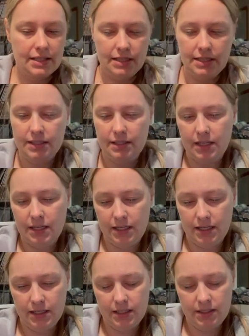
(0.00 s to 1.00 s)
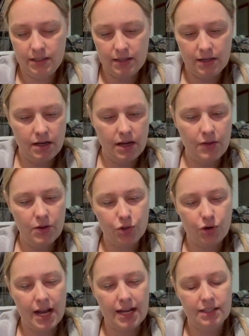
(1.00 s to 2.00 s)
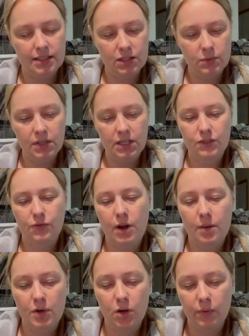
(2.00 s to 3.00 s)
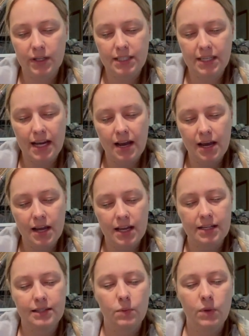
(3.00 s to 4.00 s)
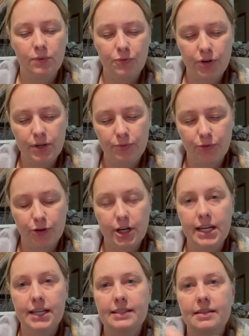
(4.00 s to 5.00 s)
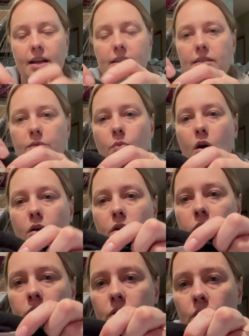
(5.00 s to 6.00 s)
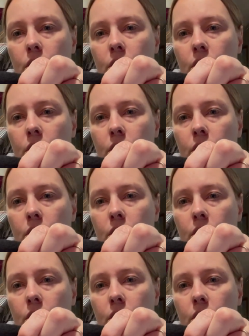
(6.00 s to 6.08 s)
this is another dress. This one is from Aritzia. It's Wilfrid Free, size small.